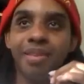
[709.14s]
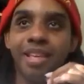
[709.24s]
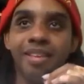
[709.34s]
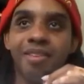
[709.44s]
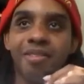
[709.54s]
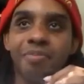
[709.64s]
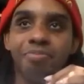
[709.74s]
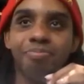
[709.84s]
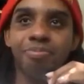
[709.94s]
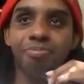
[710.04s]
it'll
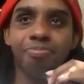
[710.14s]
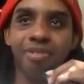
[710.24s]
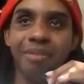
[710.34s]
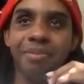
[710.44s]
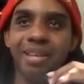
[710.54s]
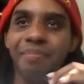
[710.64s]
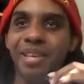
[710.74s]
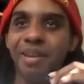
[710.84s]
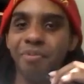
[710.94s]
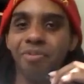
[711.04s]
probably
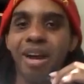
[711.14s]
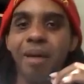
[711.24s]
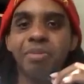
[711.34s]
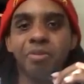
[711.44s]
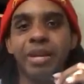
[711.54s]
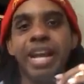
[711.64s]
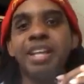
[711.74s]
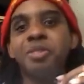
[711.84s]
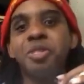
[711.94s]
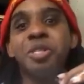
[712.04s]
be a prop to
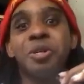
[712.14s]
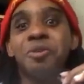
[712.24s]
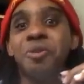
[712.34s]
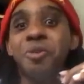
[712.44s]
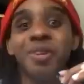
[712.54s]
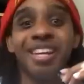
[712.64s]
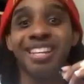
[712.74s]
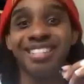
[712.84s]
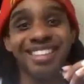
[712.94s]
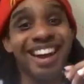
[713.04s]
Reigns, too,
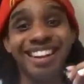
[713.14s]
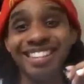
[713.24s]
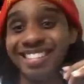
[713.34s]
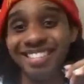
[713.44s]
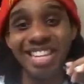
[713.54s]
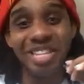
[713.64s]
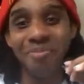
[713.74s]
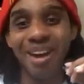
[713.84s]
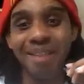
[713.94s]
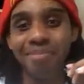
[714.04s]
because honestly,
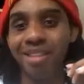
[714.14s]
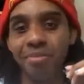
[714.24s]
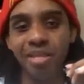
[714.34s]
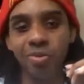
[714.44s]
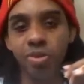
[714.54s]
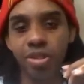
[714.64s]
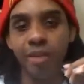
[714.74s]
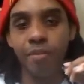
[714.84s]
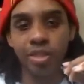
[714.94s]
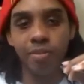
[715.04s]
nobody believes he's world
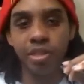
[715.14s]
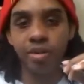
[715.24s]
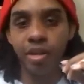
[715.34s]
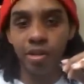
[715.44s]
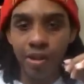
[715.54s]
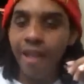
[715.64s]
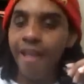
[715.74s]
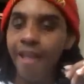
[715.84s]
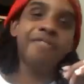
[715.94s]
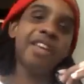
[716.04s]
championship material.
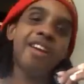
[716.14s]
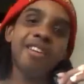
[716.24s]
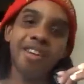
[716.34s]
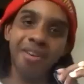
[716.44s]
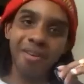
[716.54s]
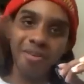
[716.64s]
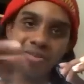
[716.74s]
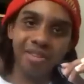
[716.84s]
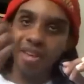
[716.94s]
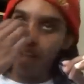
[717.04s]
And there
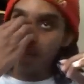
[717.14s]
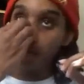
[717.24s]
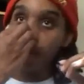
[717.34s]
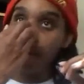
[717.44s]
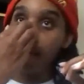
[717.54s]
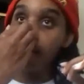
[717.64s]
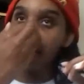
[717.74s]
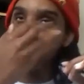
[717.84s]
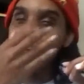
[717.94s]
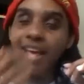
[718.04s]
goes the
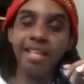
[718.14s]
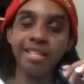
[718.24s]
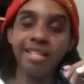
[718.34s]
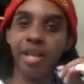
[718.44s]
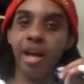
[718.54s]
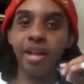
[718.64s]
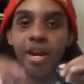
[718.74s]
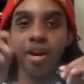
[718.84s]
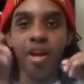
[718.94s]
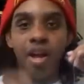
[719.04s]
Reigns fans coming on
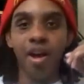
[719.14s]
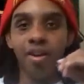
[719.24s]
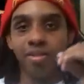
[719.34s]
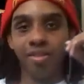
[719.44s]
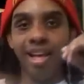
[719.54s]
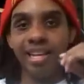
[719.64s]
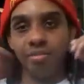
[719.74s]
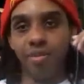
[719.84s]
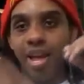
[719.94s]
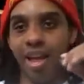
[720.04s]
here. Oh,
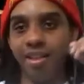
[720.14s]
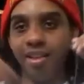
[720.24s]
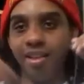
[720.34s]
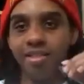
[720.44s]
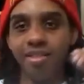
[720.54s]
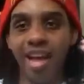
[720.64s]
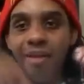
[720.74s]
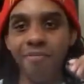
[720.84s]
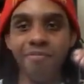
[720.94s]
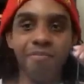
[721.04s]
Dalyxman,
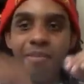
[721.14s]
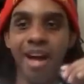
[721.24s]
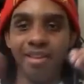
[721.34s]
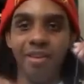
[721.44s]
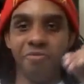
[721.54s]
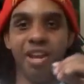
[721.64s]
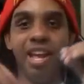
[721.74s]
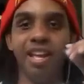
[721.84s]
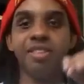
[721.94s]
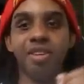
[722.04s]
stop mocking
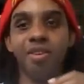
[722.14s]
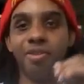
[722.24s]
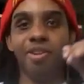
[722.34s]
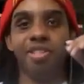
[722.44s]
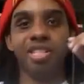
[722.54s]
Reigns. Oh, you're